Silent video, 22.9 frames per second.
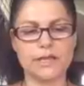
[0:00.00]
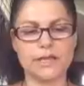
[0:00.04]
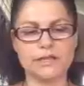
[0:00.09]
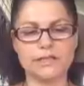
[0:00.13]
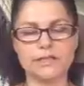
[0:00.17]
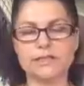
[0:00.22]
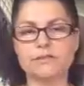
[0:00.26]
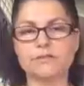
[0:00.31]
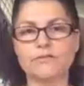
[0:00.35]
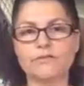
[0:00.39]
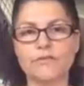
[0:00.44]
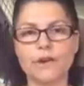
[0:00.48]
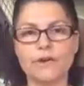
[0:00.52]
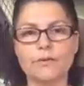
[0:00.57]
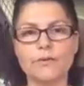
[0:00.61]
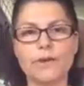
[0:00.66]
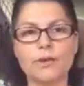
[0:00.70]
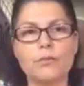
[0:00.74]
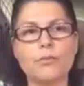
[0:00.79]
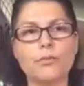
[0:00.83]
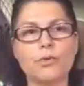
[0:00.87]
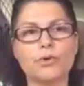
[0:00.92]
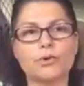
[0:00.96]
is very
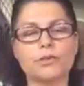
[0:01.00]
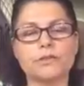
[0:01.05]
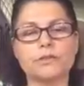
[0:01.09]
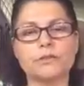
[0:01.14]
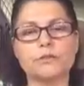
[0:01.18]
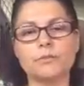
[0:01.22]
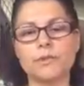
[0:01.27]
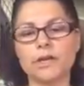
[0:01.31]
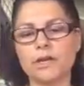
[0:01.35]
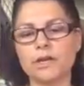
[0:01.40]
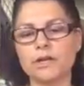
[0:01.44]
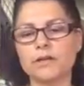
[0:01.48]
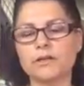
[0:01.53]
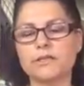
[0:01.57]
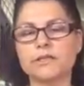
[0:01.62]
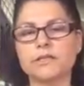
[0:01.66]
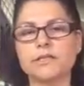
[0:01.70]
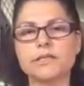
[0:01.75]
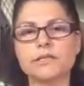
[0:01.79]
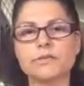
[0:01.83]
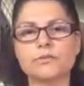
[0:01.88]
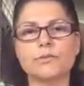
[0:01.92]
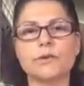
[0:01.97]
important, because
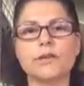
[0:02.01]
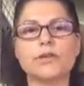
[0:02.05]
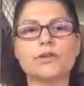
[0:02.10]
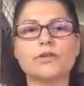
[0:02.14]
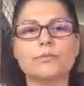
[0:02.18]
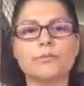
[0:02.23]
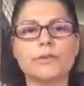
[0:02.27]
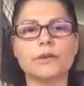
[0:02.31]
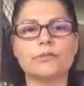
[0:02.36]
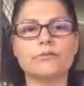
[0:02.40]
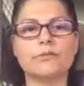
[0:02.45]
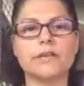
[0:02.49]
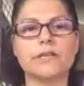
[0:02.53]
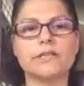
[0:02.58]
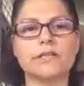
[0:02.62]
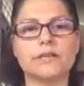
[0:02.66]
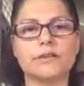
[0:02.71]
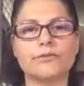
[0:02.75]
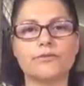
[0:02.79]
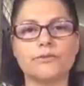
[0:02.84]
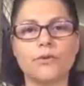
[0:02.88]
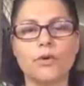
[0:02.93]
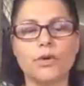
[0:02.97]
this way you'll be ready
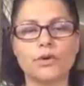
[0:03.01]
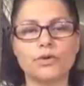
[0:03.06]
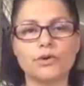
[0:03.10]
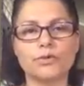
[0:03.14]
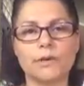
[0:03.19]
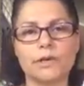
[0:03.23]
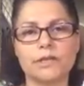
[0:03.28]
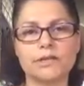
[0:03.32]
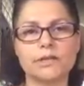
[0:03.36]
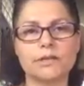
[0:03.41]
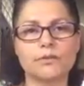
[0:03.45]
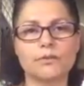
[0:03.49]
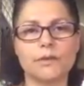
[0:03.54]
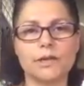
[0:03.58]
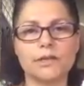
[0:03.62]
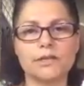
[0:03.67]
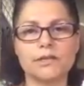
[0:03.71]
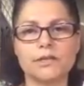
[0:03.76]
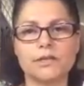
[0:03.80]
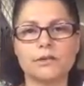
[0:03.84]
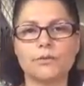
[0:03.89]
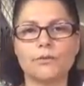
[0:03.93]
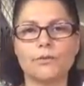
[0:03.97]
for
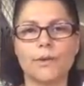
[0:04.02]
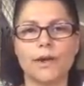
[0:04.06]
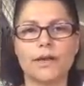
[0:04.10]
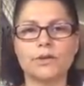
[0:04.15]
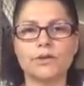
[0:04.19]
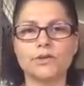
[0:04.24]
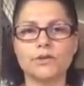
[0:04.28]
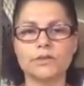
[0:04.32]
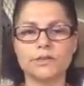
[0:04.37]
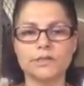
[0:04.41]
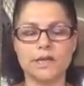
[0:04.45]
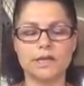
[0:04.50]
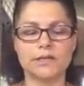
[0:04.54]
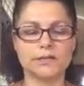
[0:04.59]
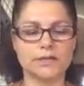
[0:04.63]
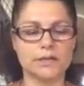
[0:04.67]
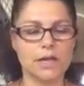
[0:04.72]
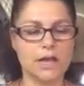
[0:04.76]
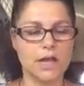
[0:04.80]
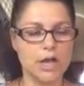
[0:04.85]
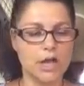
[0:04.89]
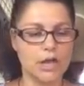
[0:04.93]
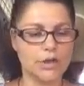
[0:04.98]
2020 when you start
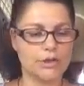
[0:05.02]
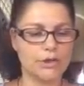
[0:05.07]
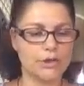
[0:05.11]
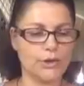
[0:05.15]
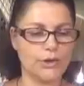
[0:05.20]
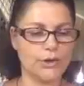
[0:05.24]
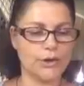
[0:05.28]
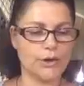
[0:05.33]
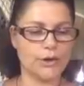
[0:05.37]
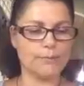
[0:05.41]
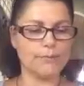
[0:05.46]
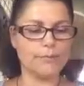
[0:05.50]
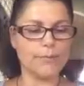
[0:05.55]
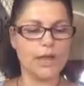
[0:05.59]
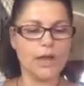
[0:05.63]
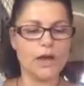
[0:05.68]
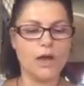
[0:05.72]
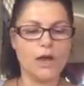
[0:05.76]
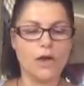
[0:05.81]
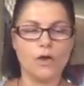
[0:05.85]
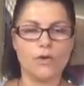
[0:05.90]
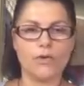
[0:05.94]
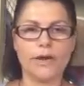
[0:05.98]
the year.
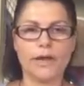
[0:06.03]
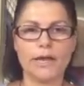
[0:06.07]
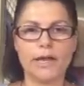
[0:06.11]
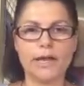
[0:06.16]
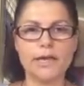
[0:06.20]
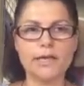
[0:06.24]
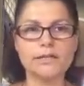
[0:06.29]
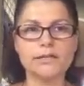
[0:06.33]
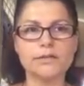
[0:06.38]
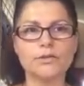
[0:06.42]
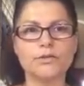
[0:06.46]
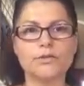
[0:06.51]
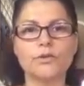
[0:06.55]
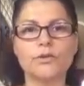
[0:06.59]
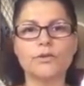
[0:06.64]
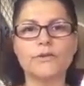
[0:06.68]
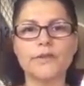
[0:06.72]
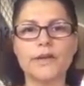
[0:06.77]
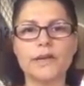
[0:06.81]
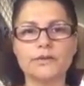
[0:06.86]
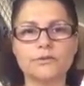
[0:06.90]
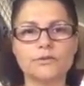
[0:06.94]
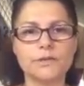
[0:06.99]
Okay, so
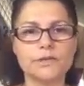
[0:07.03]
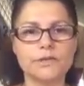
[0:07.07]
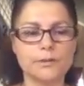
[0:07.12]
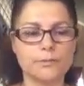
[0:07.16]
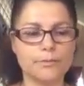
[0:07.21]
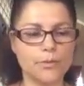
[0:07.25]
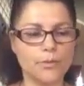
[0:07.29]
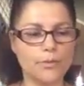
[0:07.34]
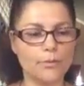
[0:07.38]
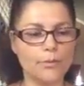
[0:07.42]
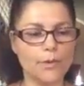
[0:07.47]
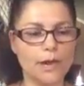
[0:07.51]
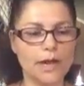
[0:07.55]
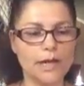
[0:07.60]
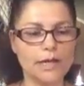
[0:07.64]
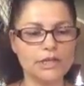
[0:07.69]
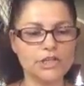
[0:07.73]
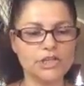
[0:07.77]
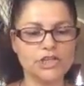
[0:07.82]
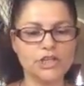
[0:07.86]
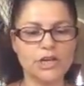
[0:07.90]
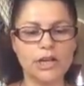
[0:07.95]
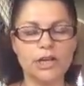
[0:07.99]
that was number
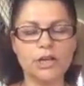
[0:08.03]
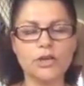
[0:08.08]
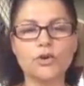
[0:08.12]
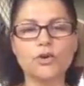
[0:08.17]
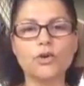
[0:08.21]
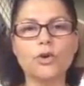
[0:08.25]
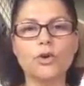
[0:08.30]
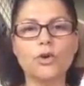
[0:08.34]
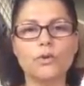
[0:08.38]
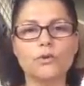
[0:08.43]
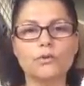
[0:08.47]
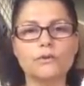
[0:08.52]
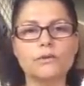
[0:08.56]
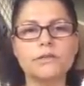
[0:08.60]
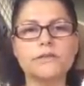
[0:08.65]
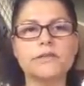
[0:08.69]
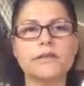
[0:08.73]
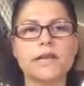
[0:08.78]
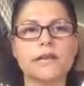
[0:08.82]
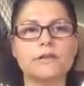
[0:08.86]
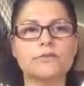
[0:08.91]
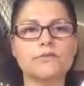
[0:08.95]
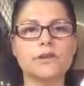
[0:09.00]
one, check your goals
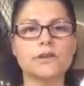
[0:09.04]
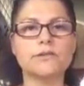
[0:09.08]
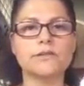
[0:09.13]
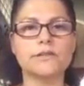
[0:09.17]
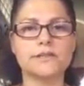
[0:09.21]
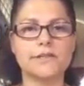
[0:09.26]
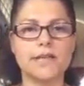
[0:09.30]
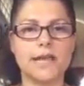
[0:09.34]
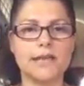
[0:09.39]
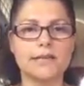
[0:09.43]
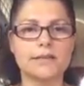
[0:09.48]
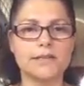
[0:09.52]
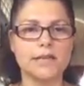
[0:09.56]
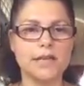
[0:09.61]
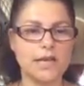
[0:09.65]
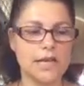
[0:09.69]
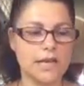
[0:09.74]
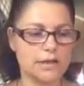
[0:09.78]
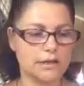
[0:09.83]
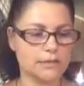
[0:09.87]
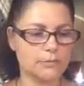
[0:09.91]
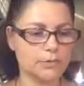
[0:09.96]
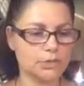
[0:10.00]
and reassess.
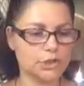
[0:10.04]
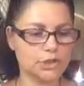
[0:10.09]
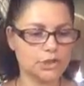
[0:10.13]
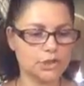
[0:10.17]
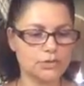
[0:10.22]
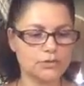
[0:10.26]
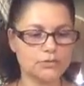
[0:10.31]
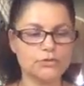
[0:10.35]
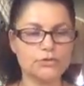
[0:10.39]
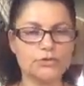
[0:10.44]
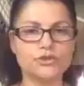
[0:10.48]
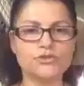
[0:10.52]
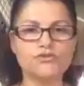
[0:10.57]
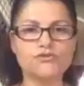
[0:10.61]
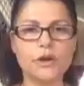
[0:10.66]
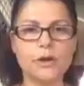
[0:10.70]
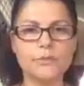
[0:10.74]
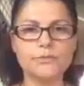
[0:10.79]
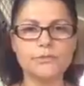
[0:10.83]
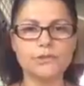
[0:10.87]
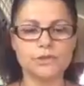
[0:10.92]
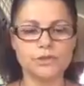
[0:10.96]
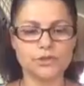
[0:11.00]
Number two,
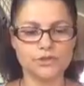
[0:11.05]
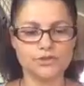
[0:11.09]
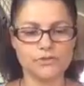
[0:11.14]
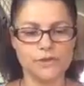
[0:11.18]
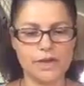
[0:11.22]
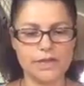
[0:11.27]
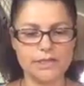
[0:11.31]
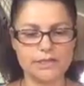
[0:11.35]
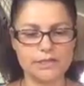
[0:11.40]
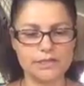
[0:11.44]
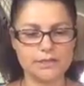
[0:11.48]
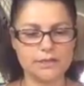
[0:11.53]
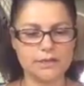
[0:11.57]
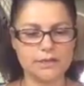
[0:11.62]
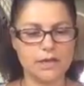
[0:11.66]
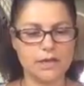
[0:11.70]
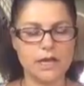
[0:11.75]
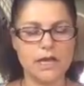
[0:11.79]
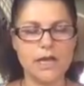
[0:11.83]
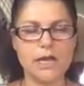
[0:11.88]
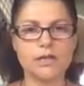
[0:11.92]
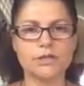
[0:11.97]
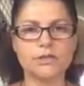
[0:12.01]
drop the stress.
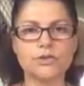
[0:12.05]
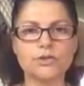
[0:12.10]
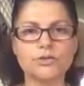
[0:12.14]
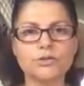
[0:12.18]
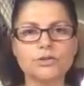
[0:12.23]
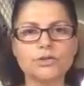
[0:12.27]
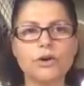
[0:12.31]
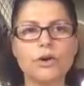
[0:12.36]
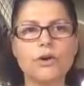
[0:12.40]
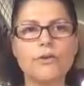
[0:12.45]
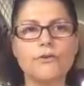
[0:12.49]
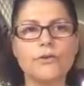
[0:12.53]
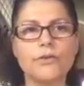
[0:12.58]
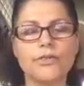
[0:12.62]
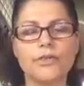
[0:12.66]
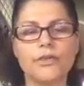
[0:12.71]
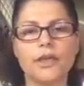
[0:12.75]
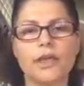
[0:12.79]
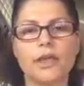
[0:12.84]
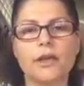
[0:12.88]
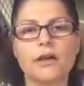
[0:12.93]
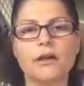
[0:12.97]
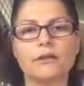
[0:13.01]
Don't
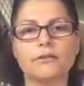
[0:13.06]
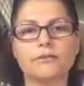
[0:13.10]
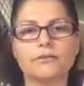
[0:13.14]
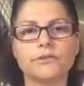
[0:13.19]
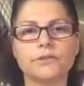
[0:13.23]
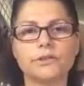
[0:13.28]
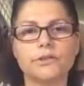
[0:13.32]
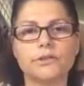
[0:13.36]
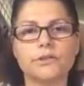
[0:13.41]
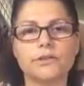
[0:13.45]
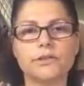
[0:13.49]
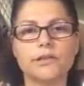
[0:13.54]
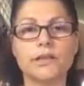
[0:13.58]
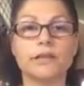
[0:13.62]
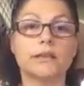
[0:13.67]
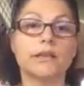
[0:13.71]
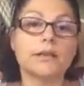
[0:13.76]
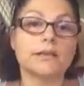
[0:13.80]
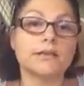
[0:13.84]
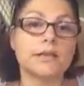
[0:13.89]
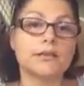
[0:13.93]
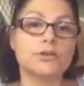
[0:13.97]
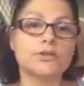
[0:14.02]
overthink of the
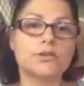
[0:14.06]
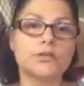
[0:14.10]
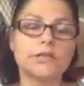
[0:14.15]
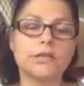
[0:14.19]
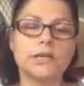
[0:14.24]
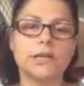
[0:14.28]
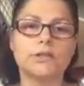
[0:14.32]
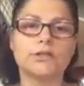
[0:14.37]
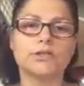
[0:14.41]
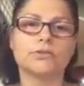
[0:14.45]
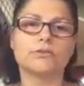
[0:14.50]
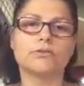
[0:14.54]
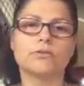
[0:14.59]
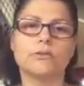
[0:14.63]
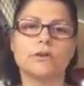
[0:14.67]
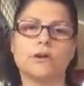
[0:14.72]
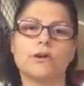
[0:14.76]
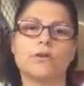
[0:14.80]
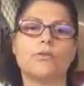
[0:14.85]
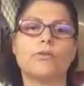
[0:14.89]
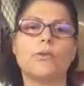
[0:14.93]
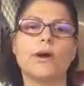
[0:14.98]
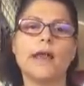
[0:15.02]
thing that you didn't do.
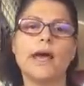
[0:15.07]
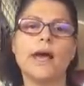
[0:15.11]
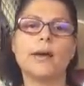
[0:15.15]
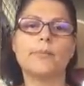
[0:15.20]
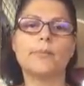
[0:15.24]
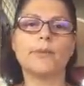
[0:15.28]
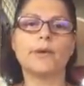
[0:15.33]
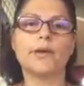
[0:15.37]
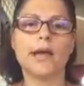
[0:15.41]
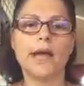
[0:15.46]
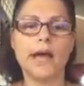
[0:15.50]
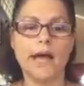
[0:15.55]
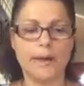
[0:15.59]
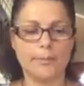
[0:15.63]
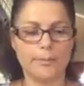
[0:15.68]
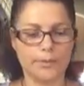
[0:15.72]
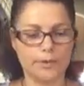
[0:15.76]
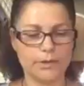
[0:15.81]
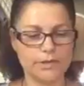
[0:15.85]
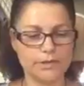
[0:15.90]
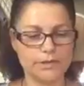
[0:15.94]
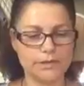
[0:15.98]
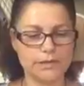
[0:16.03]
What happened
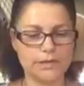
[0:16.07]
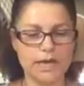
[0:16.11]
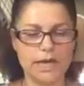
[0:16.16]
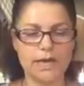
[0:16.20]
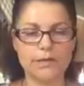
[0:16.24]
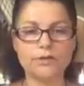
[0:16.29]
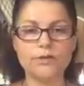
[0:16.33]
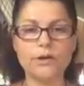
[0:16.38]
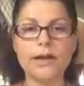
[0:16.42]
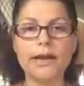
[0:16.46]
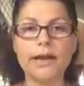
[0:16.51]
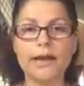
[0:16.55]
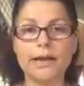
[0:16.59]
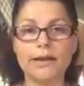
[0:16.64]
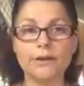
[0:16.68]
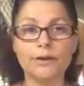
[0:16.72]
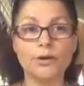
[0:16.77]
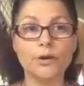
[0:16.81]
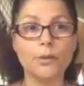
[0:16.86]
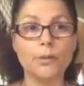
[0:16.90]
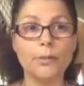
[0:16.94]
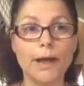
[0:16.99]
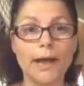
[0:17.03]
happens, and you cannot
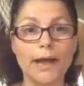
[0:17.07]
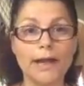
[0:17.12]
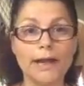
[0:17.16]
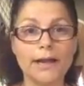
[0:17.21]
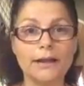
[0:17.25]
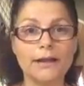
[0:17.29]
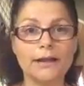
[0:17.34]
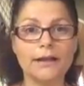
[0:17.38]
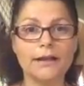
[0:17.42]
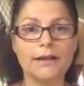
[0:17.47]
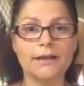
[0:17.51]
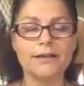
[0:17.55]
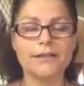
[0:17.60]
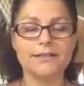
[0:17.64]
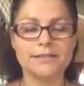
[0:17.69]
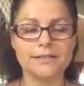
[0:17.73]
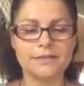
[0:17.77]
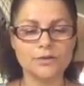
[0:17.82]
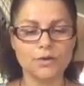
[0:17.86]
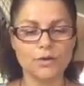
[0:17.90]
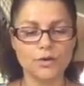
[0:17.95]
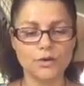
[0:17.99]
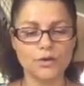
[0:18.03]
go back.
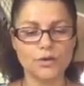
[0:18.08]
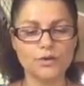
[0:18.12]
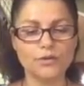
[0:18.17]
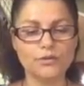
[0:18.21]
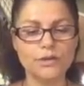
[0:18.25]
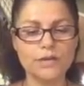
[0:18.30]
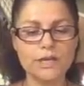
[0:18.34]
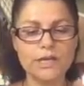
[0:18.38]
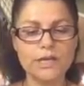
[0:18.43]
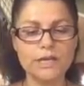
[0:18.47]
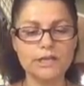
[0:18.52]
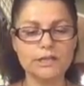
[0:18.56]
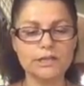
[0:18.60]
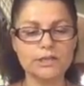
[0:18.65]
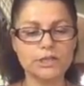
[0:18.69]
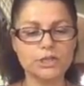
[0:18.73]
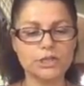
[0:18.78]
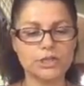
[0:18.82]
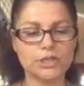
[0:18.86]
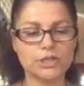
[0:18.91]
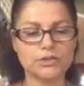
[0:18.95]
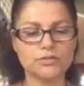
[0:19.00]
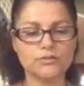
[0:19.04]
So you need
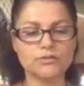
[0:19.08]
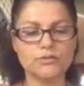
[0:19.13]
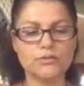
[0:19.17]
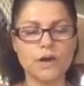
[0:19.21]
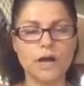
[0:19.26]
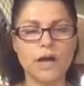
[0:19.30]
to